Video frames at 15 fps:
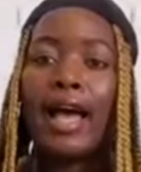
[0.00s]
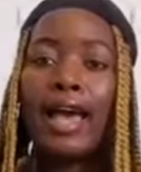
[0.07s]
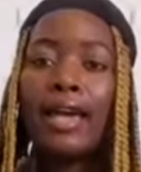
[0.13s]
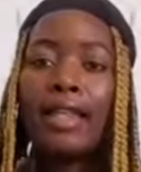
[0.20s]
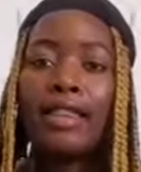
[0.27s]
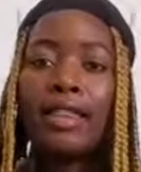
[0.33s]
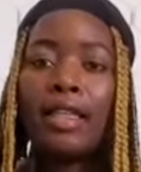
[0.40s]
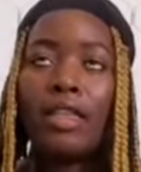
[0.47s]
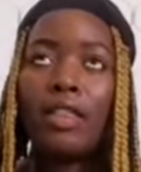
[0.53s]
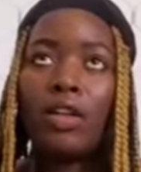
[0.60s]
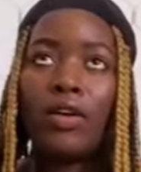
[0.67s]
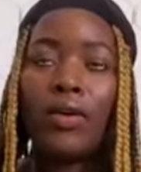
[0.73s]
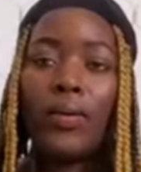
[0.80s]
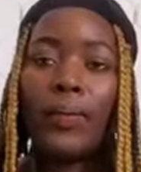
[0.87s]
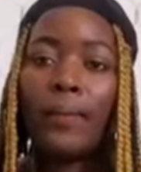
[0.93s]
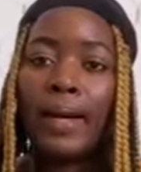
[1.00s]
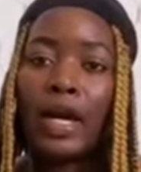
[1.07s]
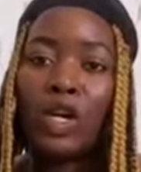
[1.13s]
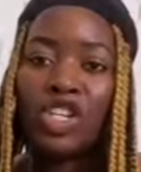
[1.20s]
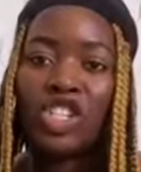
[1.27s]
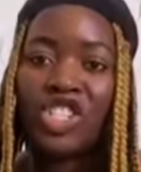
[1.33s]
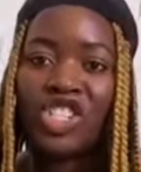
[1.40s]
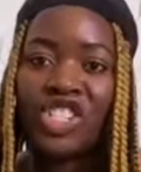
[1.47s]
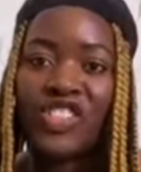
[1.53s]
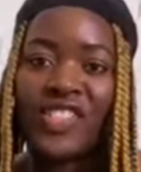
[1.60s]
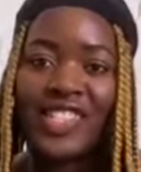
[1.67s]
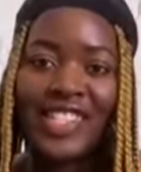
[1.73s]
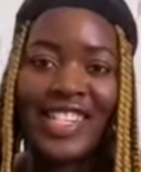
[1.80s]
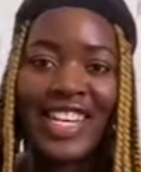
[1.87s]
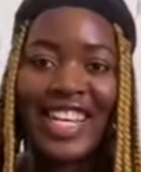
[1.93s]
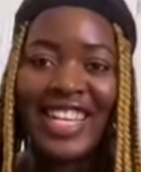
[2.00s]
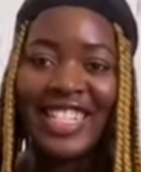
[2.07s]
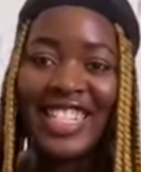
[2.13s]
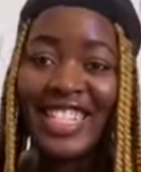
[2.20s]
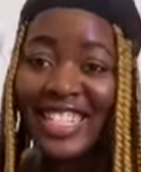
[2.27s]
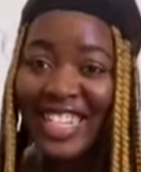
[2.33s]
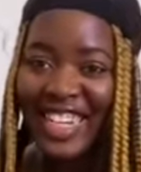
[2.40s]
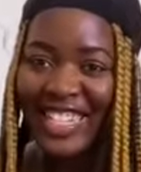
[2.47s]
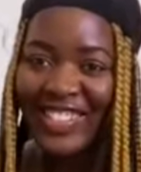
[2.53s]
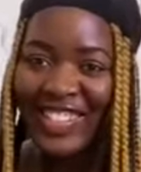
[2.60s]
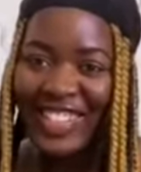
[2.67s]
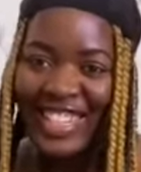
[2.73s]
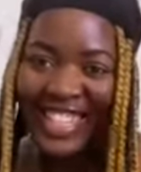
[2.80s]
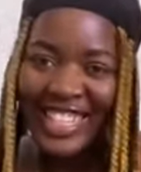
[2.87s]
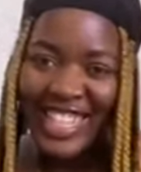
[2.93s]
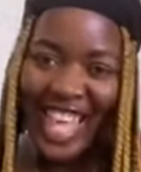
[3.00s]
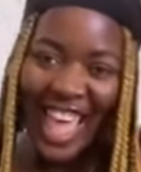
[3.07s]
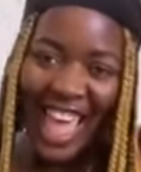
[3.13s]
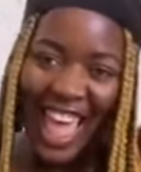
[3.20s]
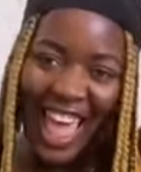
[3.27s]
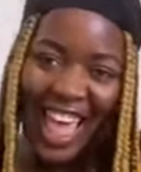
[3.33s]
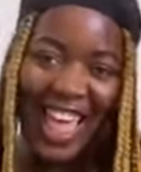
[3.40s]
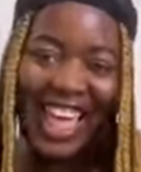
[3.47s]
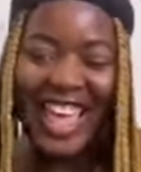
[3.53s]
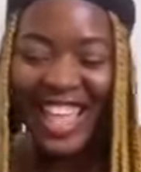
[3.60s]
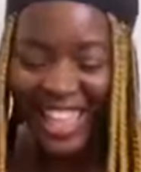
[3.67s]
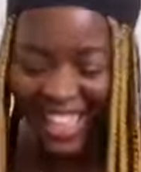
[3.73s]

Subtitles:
I did the bioengineering and I just graduated. Yeah.